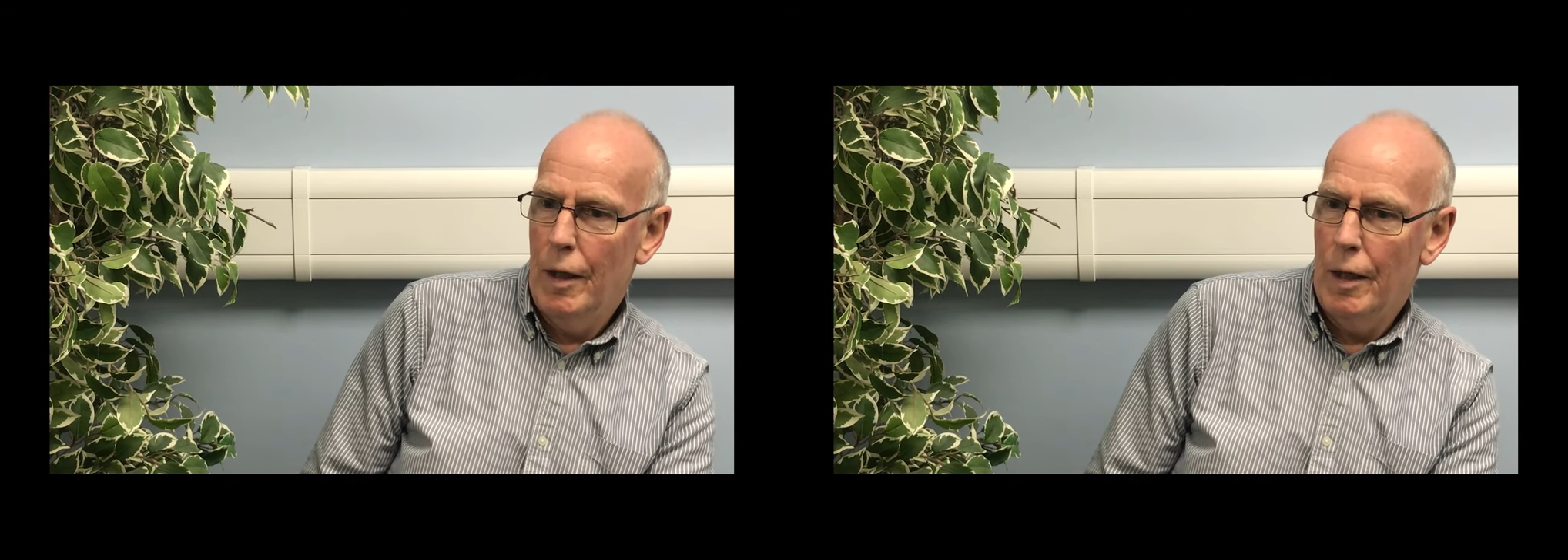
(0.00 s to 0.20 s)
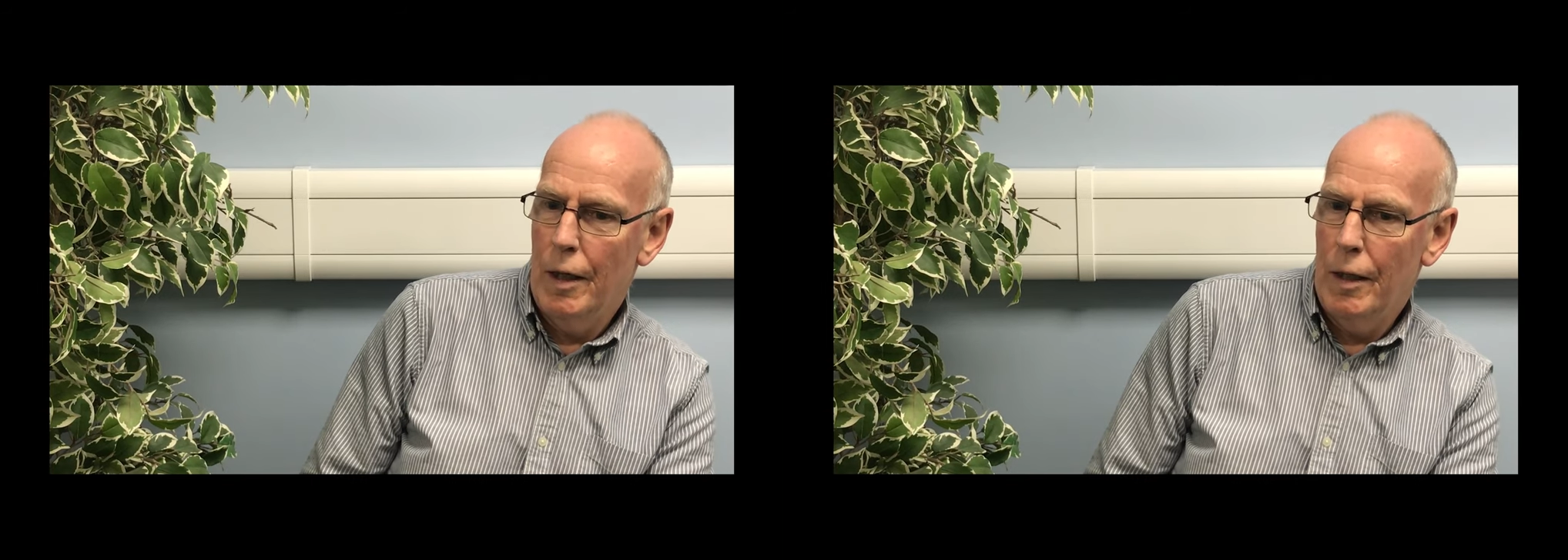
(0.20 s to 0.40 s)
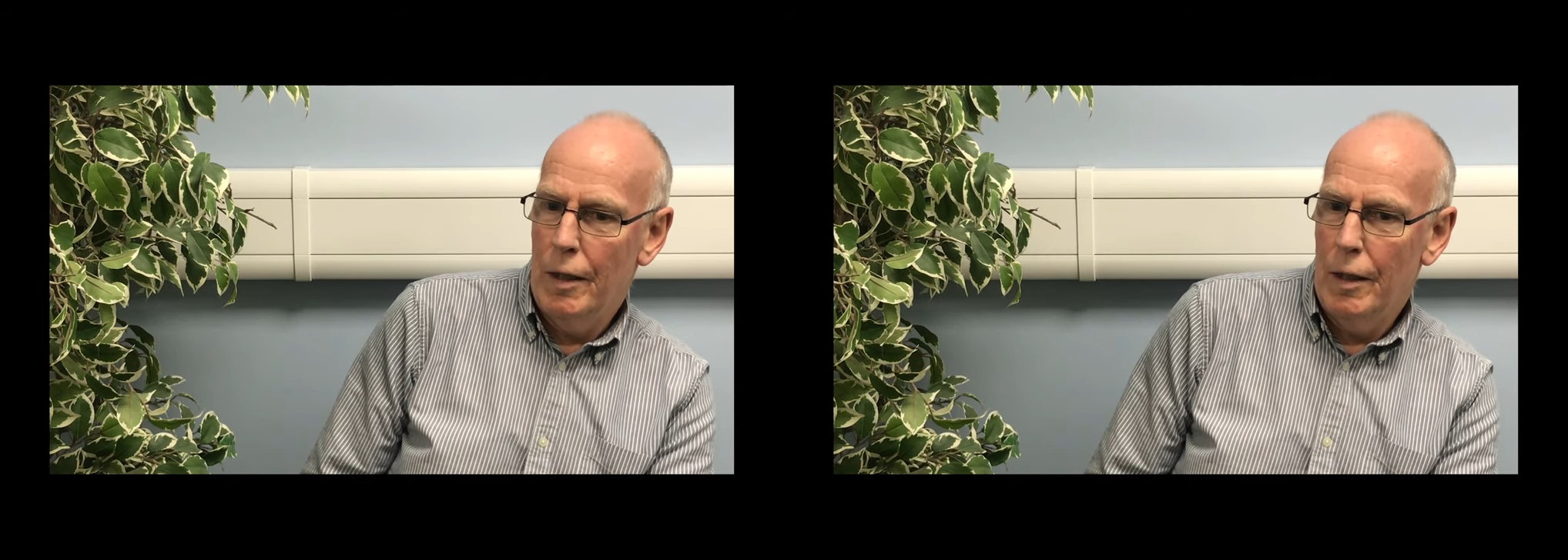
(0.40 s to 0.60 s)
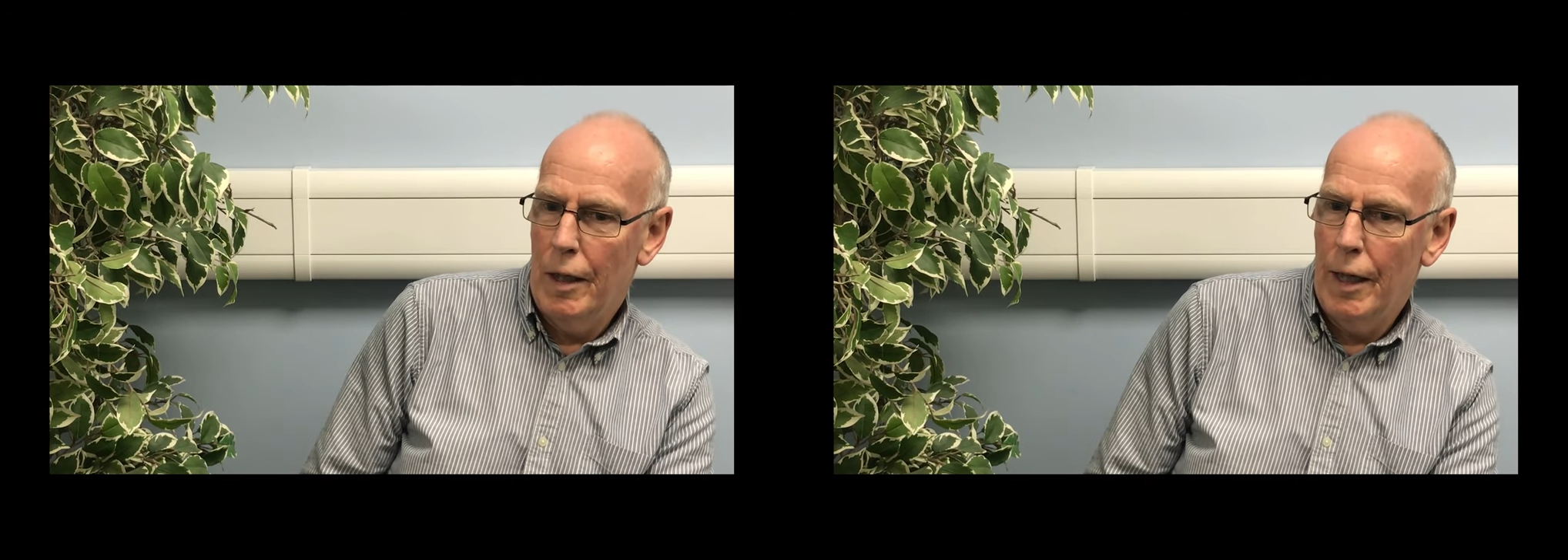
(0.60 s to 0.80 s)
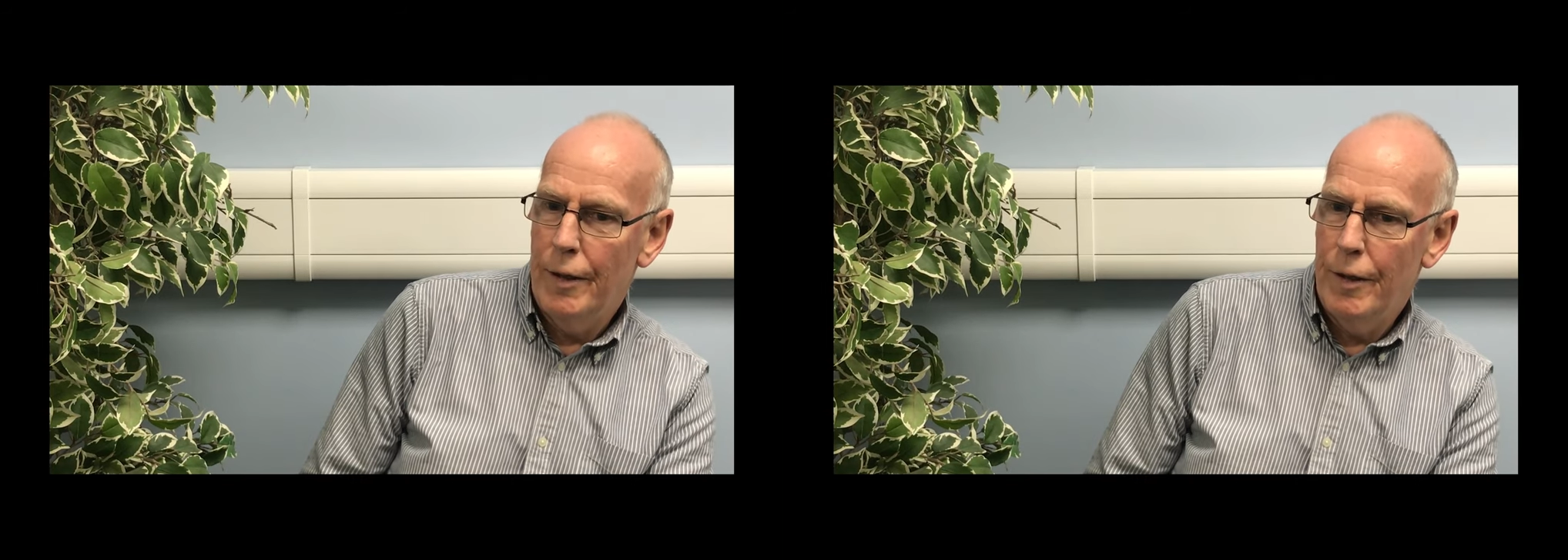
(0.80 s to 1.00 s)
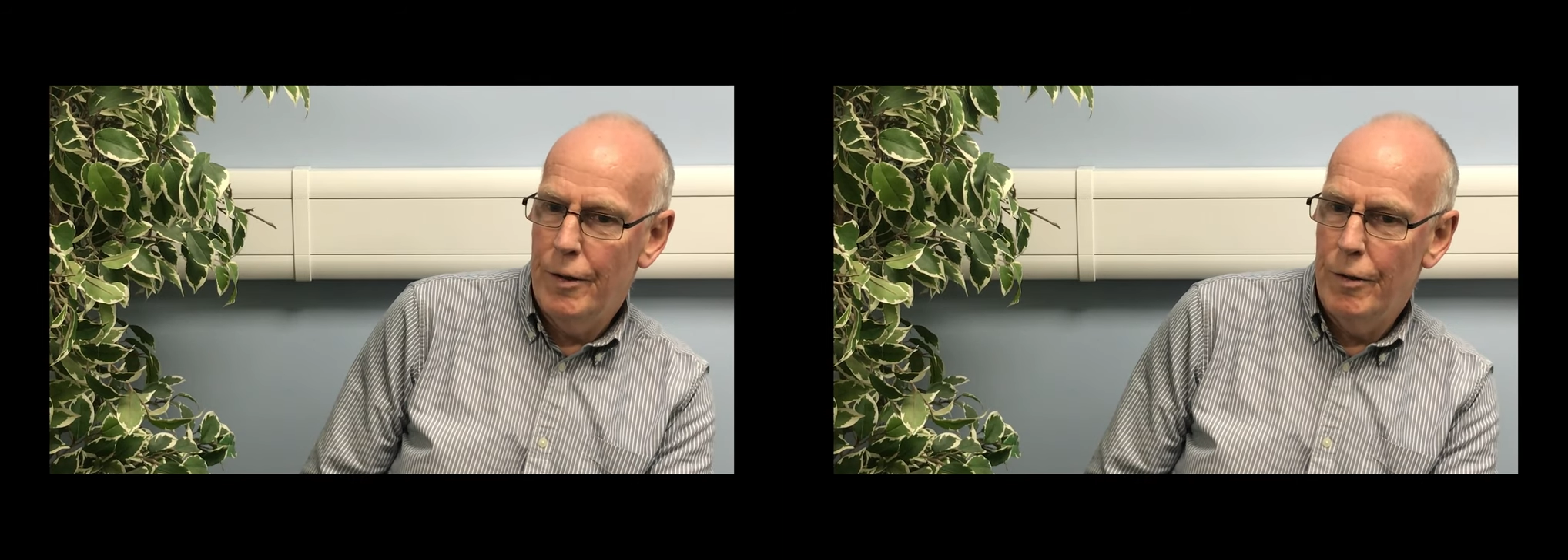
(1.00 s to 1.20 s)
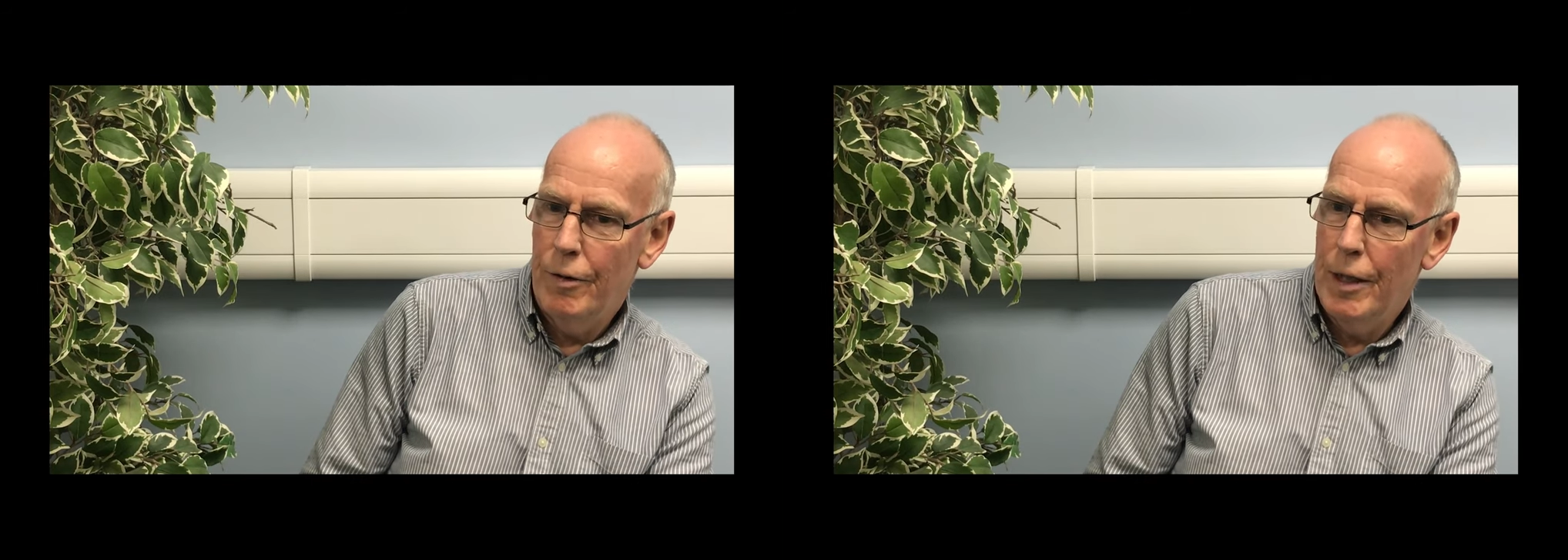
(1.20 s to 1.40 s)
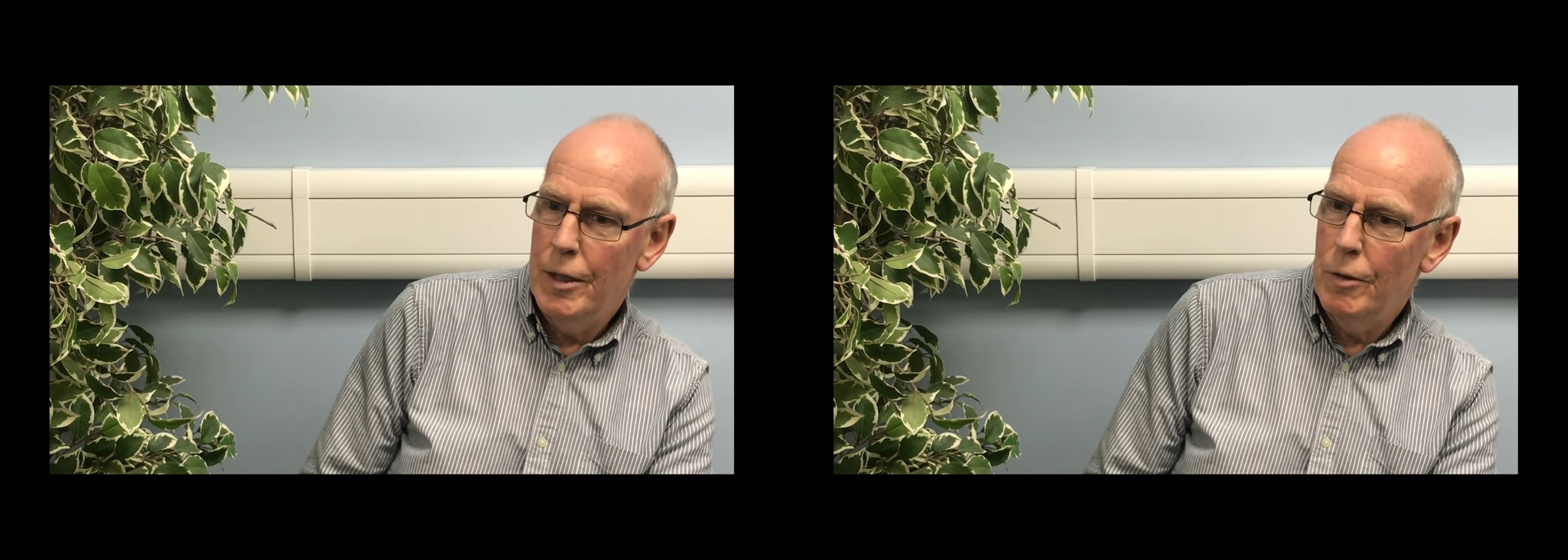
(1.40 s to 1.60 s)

and the degree